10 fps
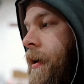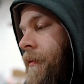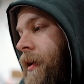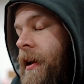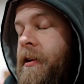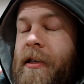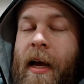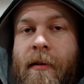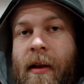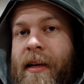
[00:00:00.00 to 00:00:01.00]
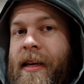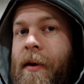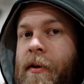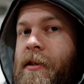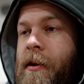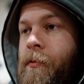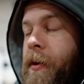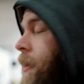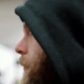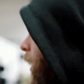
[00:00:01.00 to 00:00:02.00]
Evelina's had less hours than we
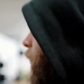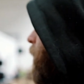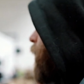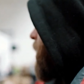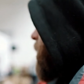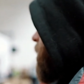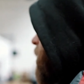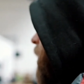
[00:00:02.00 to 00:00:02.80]
maybe hoped. Reese's